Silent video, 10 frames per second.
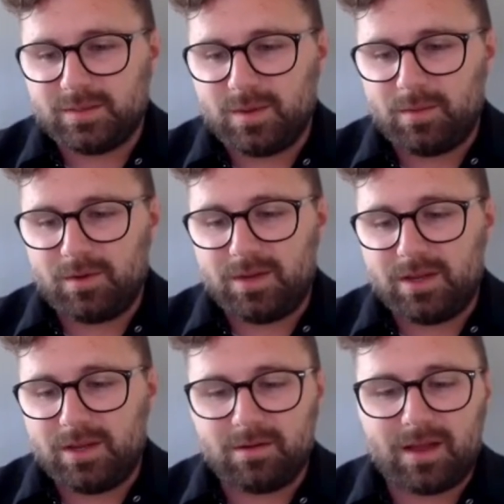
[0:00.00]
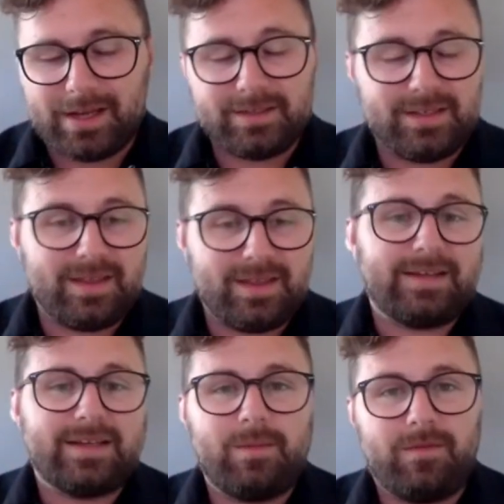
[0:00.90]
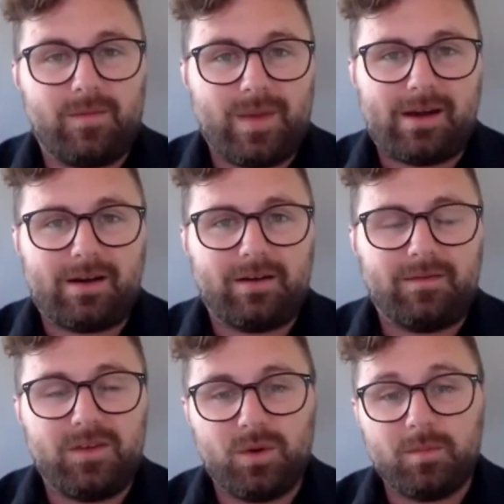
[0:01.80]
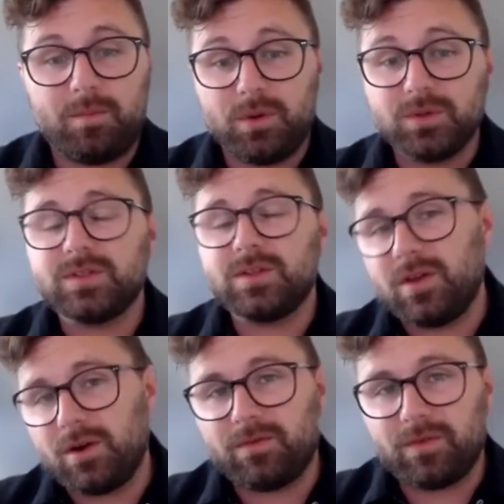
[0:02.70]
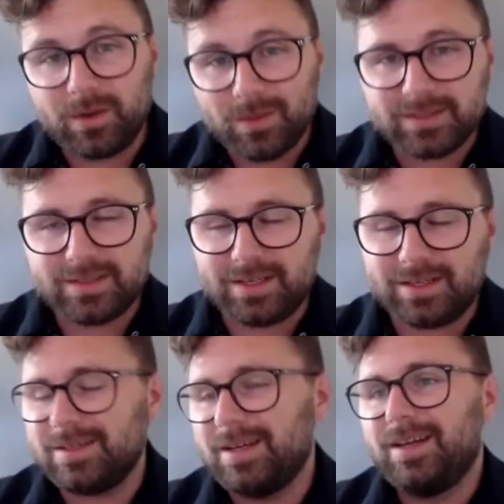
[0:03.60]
to be able to be utilized in that type of a manner. If you want to boost the lower frequencies,